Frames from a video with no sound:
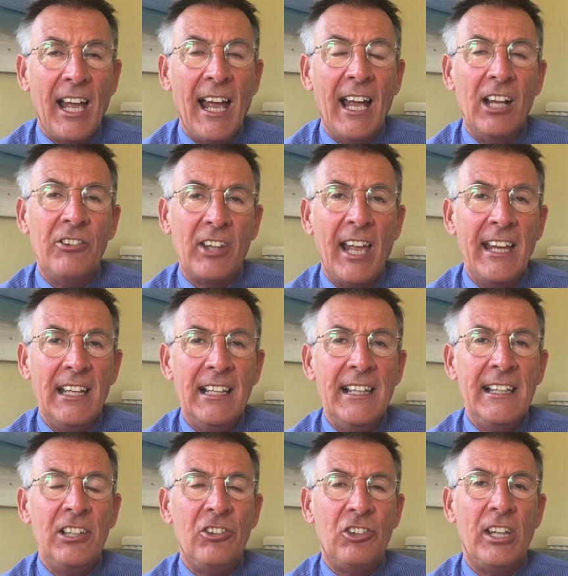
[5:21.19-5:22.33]
as a
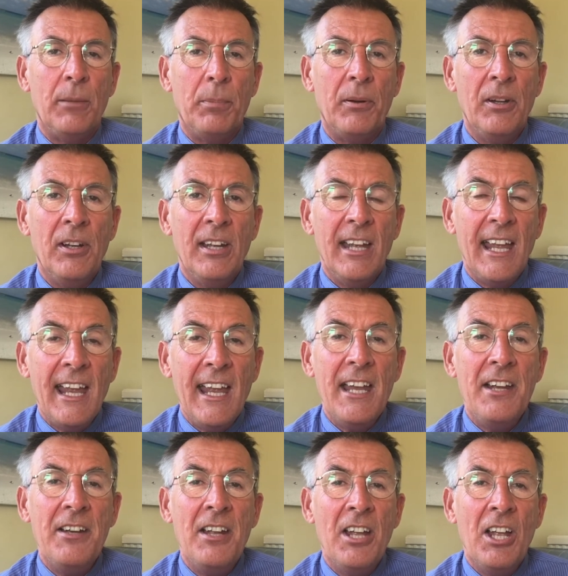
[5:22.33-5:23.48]
leadership
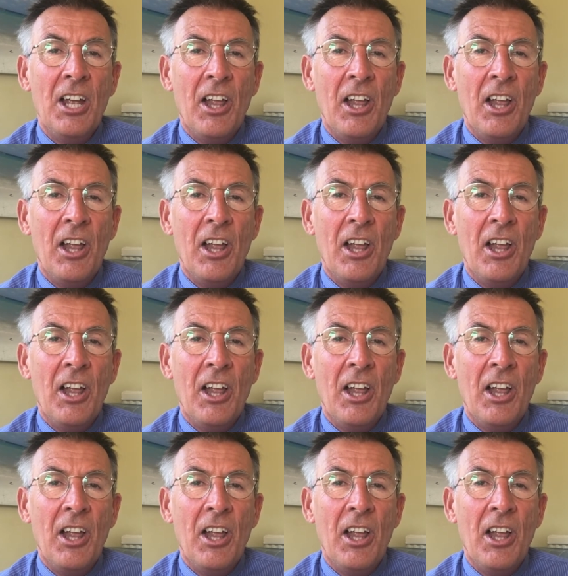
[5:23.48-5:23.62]
in